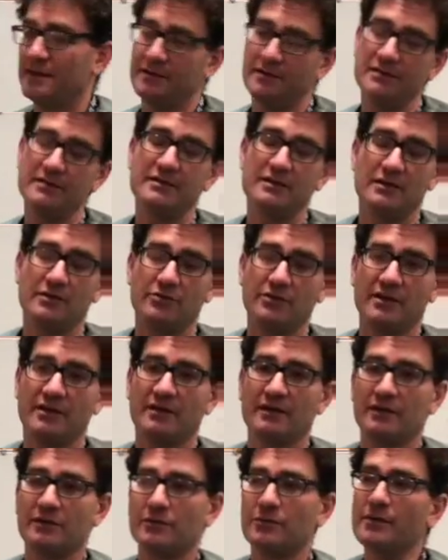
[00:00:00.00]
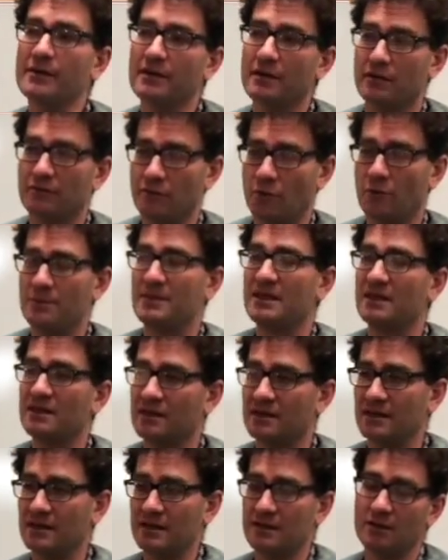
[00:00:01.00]
in decreasing the risk of
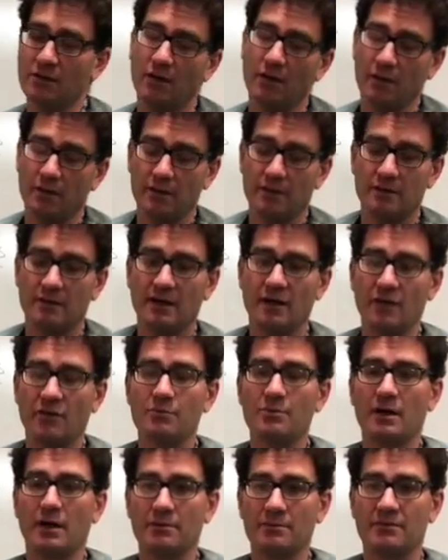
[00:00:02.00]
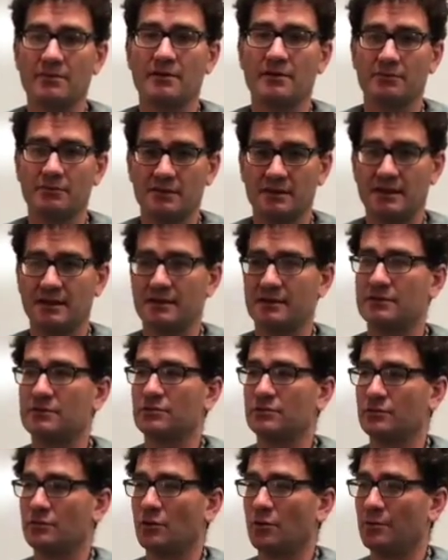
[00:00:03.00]
obesity and all the health problems that are related
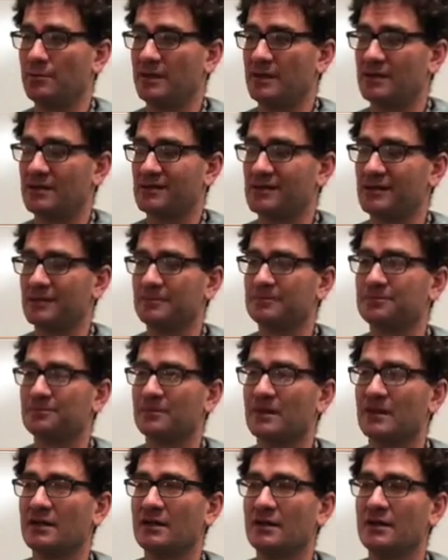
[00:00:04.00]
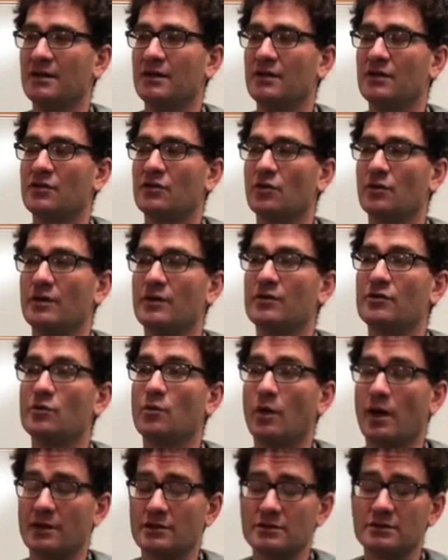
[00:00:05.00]
to obesity. So as you
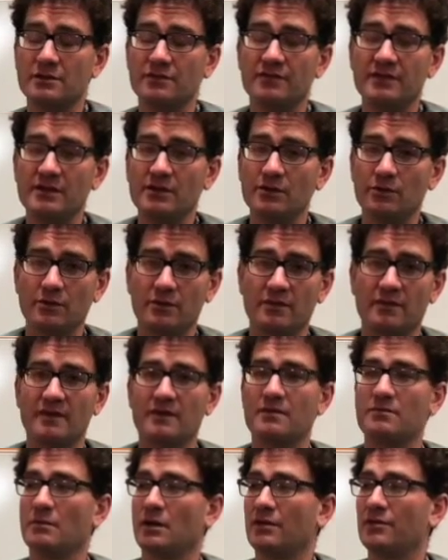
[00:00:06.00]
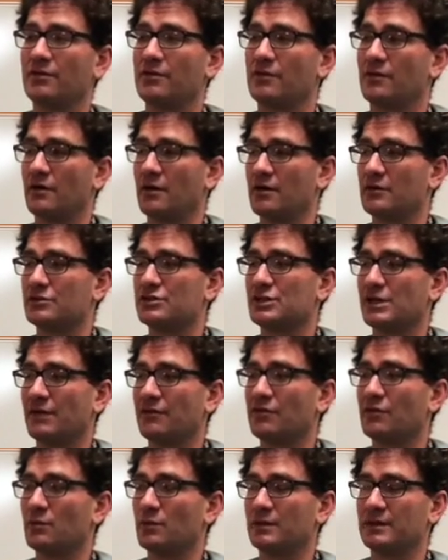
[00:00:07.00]
watch the videos this month, our
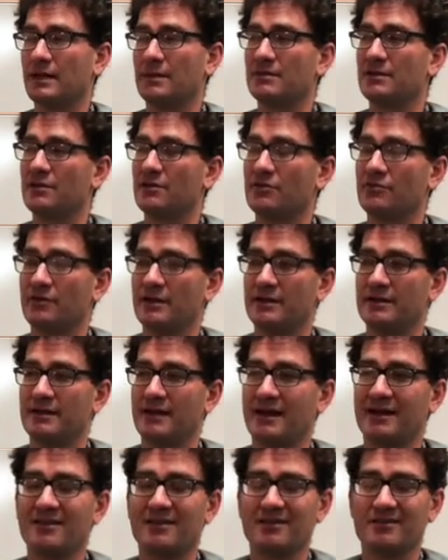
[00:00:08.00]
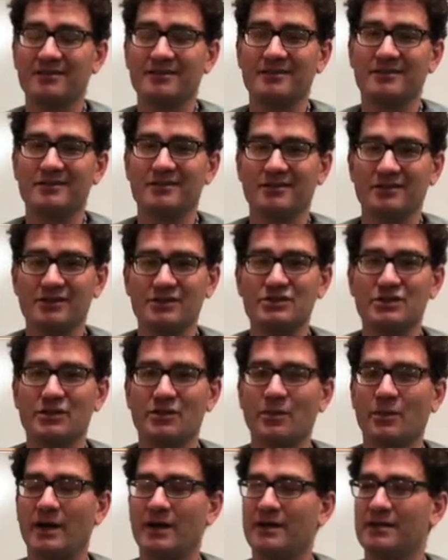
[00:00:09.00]
chefs will demonstrate excellent and
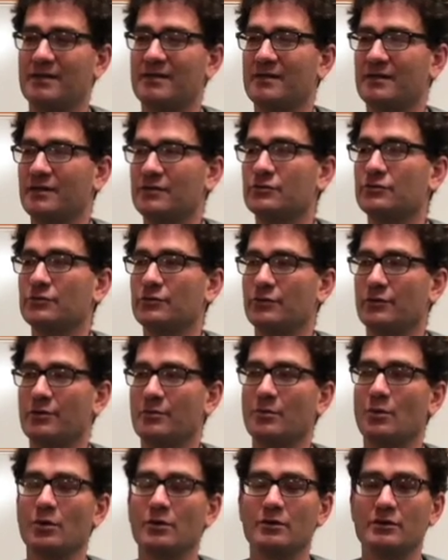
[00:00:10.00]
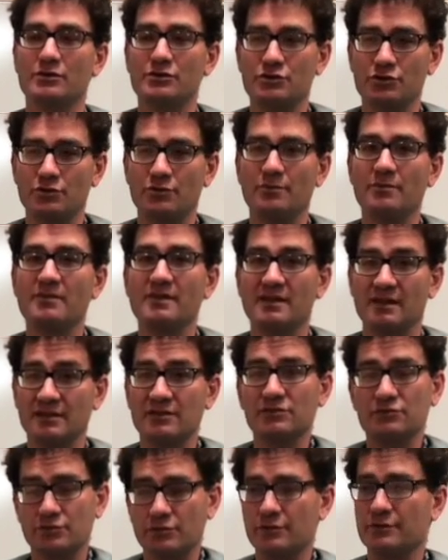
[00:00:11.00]
delicious ways to introduce more legumes
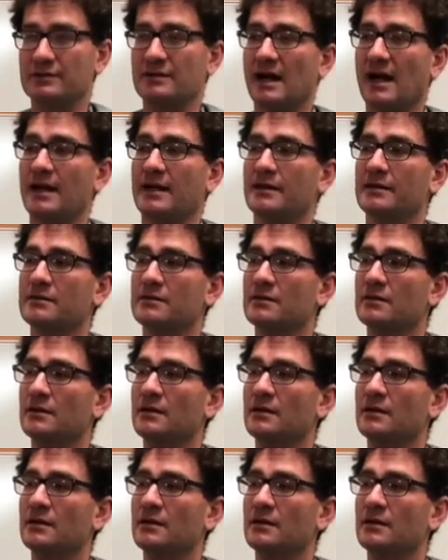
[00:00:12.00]
into your diet.